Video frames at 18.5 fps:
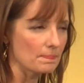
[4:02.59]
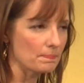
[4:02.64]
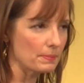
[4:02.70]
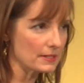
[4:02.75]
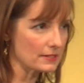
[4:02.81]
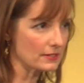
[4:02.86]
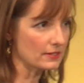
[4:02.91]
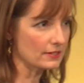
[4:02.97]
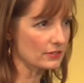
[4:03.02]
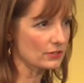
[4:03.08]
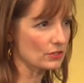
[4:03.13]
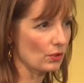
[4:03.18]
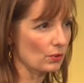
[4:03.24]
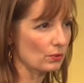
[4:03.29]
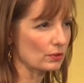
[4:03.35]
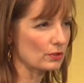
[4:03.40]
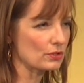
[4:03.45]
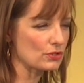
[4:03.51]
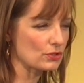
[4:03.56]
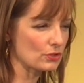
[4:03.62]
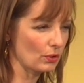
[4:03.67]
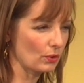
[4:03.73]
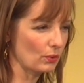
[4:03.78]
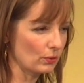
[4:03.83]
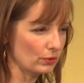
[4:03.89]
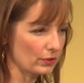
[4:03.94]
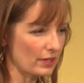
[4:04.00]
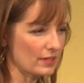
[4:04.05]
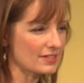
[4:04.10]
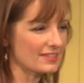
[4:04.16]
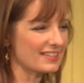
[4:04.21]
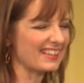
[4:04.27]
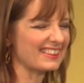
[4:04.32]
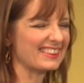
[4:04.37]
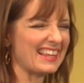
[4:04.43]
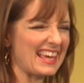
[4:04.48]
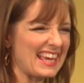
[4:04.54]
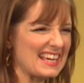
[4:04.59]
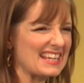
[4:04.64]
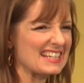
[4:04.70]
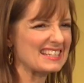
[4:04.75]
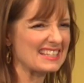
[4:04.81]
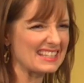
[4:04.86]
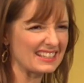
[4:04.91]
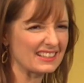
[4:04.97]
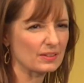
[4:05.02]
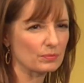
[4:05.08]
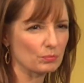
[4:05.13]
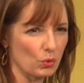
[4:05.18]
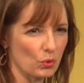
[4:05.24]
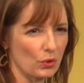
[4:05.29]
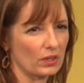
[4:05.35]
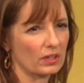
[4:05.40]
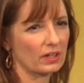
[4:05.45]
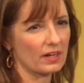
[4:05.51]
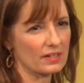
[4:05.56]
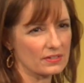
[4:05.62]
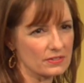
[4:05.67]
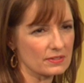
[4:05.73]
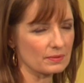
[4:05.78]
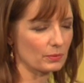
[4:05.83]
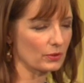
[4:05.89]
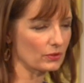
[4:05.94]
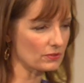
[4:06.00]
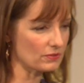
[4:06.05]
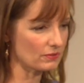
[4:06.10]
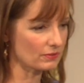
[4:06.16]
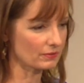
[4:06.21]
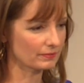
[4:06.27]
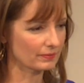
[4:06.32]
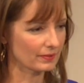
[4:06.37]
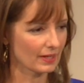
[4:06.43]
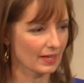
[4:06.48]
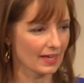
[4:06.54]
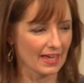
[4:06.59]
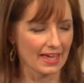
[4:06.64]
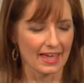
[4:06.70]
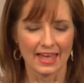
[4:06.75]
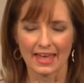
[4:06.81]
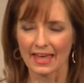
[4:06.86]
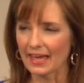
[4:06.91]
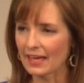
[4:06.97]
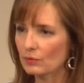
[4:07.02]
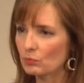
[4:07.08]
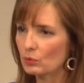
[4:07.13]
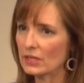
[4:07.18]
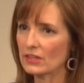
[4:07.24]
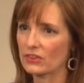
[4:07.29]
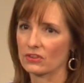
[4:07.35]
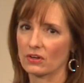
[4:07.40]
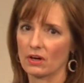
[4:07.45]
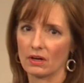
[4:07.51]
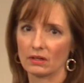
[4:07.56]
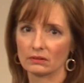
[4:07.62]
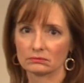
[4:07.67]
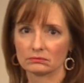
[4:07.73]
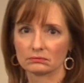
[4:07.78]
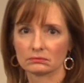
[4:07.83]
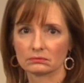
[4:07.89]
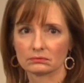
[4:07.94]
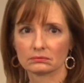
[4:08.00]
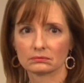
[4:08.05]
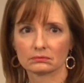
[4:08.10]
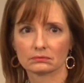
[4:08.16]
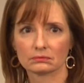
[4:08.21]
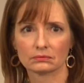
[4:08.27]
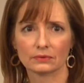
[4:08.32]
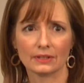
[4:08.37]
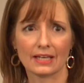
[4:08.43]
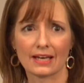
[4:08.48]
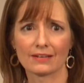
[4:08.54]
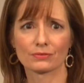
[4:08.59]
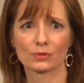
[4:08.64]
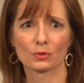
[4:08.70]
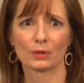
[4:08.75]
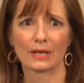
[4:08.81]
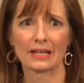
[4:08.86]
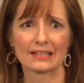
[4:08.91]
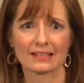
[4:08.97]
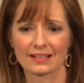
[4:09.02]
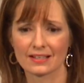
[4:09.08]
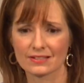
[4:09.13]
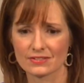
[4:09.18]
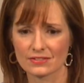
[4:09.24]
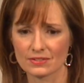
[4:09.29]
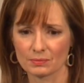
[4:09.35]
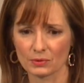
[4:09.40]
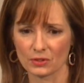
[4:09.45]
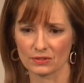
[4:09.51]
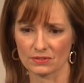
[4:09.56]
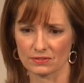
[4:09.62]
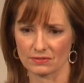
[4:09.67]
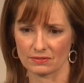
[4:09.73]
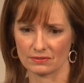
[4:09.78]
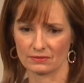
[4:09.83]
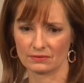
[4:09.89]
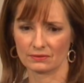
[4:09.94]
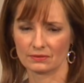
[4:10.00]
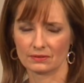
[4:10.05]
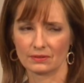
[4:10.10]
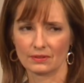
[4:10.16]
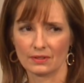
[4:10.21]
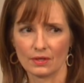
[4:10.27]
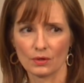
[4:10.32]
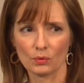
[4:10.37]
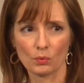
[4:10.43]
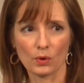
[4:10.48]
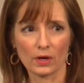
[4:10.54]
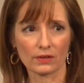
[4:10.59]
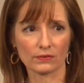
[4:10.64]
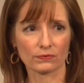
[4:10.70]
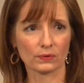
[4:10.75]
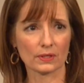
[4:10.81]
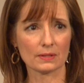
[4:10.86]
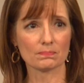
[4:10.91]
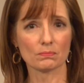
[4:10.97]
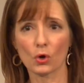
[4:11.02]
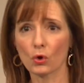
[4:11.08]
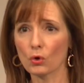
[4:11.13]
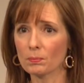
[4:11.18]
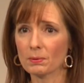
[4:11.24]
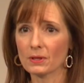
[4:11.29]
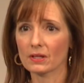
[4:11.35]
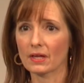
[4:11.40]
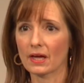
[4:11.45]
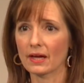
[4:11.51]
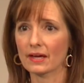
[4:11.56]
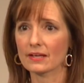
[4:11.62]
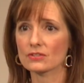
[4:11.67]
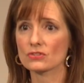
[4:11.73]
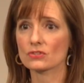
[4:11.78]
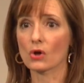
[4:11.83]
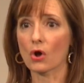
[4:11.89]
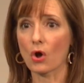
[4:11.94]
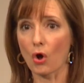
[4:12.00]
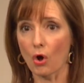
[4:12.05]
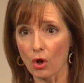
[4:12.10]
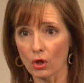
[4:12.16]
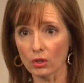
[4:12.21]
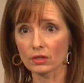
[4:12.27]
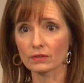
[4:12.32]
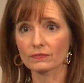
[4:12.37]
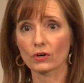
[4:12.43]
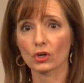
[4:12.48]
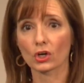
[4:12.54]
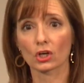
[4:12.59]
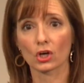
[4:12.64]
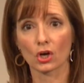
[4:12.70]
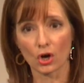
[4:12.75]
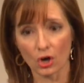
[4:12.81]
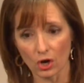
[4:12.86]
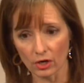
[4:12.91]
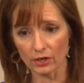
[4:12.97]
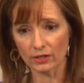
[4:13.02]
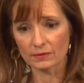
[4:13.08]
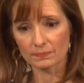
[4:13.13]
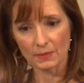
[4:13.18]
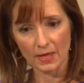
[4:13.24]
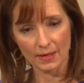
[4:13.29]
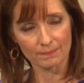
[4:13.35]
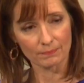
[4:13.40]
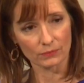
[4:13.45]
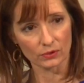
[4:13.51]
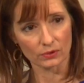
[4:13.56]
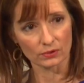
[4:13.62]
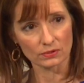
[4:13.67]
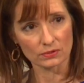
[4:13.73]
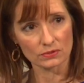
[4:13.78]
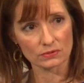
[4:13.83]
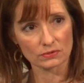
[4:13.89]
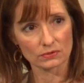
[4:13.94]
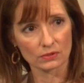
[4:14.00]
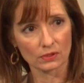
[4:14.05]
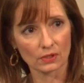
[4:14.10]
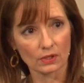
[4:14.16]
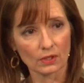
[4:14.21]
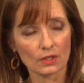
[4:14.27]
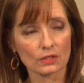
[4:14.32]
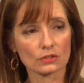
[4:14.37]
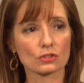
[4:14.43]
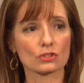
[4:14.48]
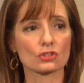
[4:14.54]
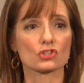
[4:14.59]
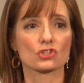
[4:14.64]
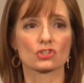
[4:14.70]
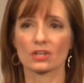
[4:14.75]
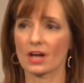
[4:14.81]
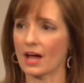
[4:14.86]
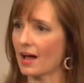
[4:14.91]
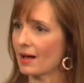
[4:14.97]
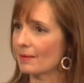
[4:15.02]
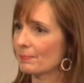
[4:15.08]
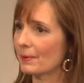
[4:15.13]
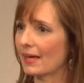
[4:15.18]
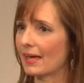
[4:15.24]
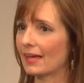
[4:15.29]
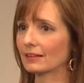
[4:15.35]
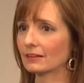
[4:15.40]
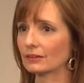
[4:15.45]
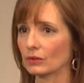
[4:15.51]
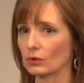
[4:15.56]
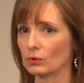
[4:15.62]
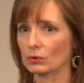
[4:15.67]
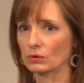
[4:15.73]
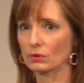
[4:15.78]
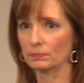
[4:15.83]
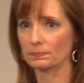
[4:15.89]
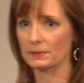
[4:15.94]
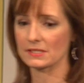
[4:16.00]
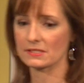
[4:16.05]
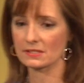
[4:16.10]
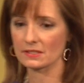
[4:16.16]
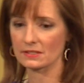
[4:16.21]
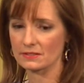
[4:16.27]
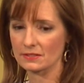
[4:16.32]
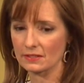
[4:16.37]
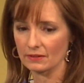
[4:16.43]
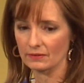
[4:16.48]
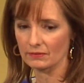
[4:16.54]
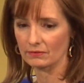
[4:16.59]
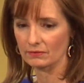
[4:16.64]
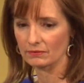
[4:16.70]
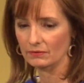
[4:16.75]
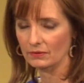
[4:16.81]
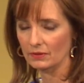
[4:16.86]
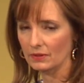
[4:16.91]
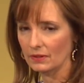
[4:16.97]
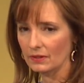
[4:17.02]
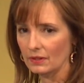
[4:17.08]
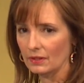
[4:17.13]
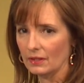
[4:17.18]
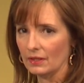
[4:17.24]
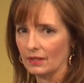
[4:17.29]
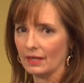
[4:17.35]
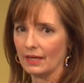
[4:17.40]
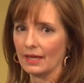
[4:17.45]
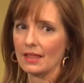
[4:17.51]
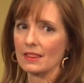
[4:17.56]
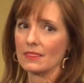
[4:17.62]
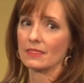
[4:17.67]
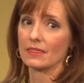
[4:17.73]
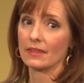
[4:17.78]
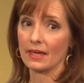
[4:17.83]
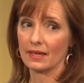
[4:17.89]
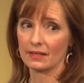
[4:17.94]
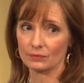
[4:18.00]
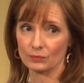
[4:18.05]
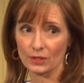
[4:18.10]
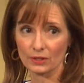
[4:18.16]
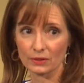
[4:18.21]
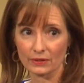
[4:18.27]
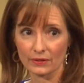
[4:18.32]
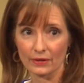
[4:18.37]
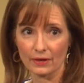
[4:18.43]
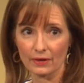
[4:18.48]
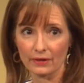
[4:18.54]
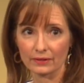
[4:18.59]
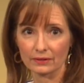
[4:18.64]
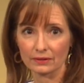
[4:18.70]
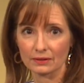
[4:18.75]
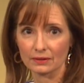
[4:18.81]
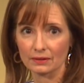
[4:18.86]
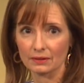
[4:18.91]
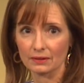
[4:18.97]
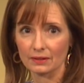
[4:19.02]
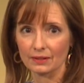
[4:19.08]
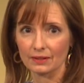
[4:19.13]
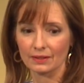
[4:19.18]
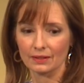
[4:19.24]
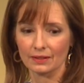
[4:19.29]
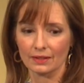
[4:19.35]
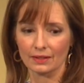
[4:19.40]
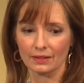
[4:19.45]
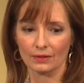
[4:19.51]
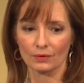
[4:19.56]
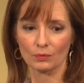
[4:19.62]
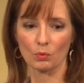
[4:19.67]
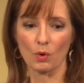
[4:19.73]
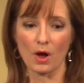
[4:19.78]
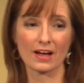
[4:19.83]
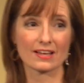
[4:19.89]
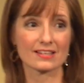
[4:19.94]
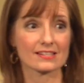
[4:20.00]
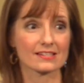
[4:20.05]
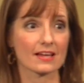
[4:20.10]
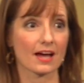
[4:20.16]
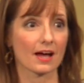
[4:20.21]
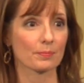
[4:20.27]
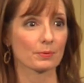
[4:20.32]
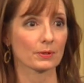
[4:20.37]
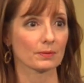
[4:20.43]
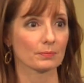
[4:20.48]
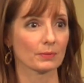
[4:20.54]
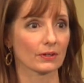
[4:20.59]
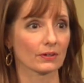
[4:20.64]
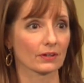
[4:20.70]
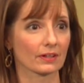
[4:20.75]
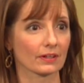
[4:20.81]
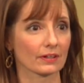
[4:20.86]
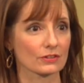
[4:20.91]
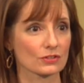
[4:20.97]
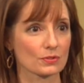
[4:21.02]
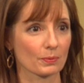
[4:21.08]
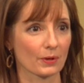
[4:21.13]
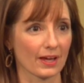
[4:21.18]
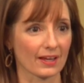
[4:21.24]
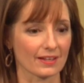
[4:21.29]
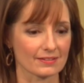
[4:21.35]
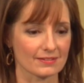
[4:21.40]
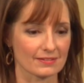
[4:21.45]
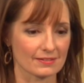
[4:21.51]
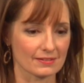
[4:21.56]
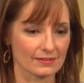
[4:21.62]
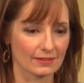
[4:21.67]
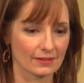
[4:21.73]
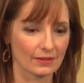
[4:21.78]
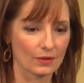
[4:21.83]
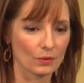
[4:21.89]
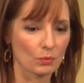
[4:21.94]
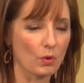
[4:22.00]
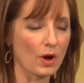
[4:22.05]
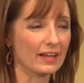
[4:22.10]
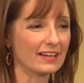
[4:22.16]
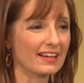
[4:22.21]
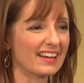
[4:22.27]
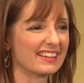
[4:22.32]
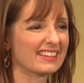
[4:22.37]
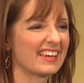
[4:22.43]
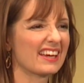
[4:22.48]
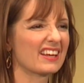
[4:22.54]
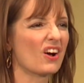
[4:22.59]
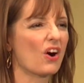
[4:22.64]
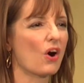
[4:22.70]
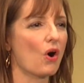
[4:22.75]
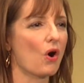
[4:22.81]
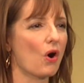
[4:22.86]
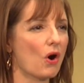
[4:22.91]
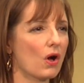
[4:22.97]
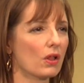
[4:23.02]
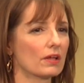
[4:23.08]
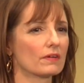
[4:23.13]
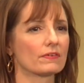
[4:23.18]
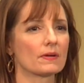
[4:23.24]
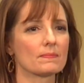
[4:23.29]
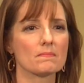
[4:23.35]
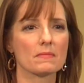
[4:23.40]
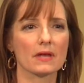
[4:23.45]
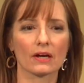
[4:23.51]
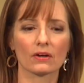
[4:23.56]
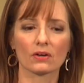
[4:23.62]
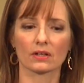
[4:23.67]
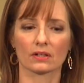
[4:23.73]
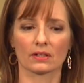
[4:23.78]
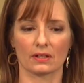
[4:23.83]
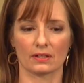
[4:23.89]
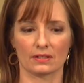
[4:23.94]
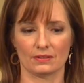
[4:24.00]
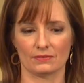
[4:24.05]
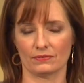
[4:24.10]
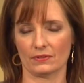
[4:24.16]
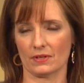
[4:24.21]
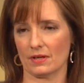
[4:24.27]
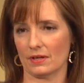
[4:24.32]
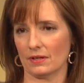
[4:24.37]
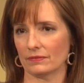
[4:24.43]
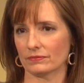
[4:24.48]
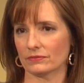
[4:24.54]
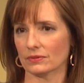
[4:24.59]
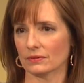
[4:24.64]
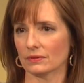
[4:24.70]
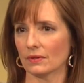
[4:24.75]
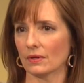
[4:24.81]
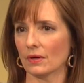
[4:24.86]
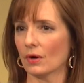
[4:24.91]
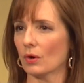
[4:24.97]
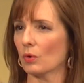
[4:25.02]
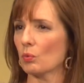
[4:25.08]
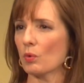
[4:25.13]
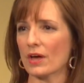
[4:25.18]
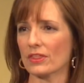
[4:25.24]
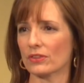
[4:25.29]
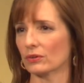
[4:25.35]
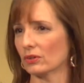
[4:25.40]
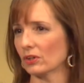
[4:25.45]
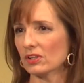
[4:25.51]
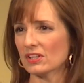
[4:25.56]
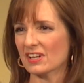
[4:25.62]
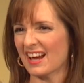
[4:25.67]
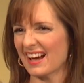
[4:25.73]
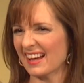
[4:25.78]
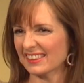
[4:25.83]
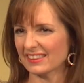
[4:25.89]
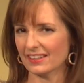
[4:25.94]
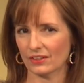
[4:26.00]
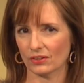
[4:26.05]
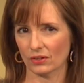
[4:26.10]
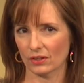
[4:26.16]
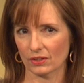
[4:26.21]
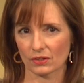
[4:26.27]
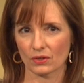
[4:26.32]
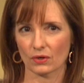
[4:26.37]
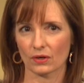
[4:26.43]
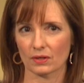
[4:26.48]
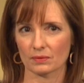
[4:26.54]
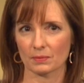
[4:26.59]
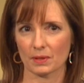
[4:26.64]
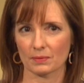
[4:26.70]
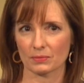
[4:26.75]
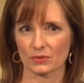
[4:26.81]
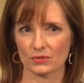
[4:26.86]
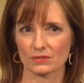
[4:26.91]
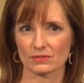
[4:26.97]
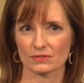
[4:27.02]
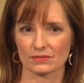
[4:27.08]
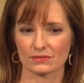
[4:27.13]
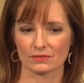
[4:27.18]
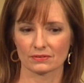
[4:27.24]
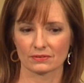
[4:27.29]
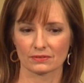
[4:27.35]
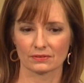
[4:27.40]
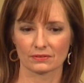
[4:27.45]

Business owners told us that they needed more customers. And we thought, we have great customers. What if we mobilized all of our card members to shop at local businesses? And then we thought, why stop at American Express? Why not get all of America involved, whether or not there are card members?